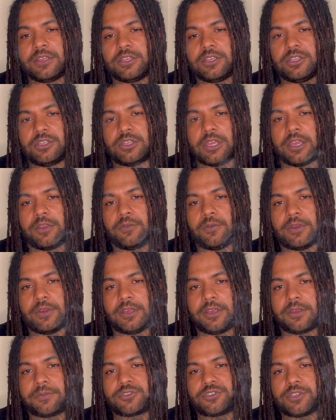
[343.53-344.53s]
He
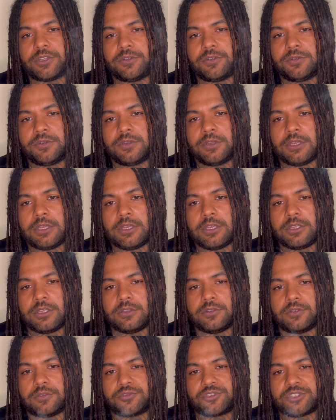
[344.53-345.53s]
Arab, so
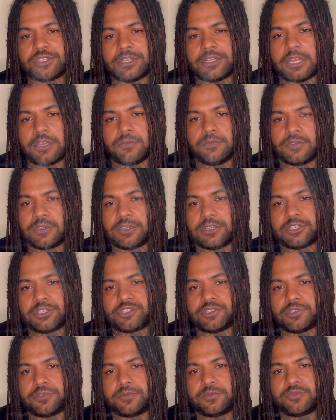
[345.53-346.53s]
you know what I'm saying. They
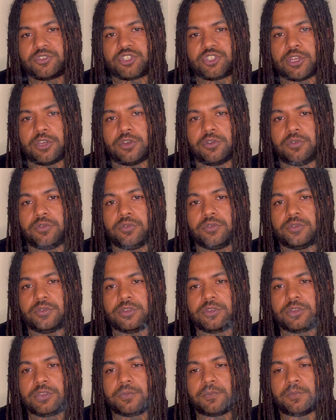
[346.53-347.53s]
Muslim, so
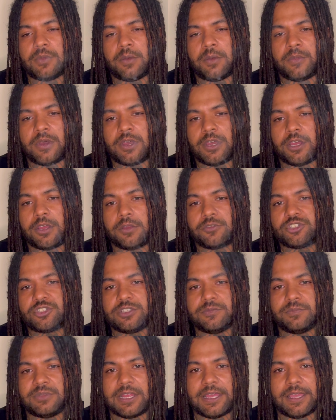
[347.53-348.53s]
my mom,
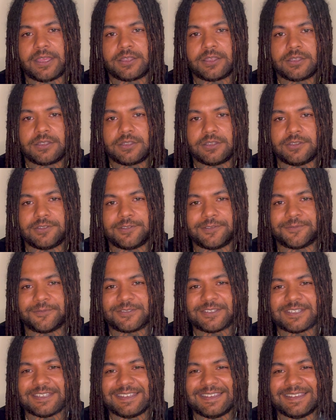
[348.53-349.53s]
she black. You know what I'm
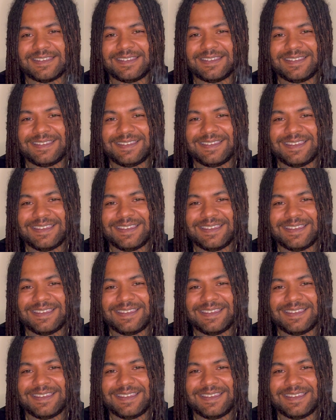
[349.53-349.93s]
saying?